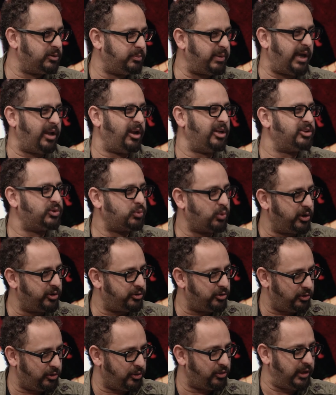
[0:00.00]
It was about I just
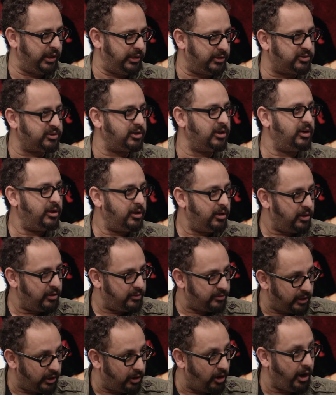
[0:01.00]
want to do the things
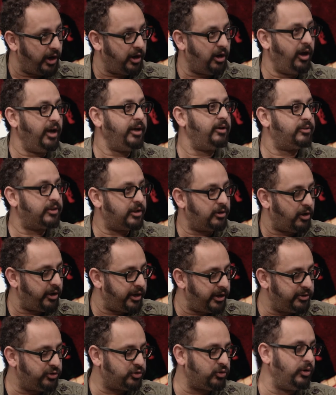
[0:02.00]
that I like, that
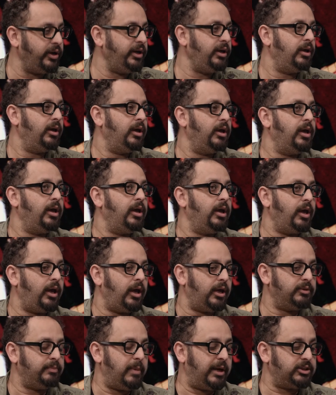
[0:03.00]
I enjoy,
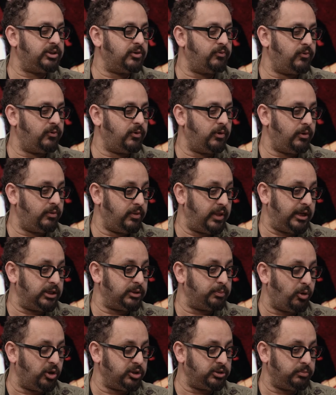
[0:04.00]
as much of
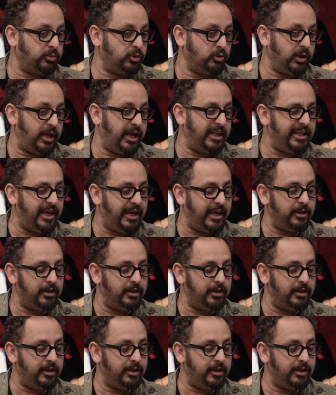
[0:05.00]
that as possible, and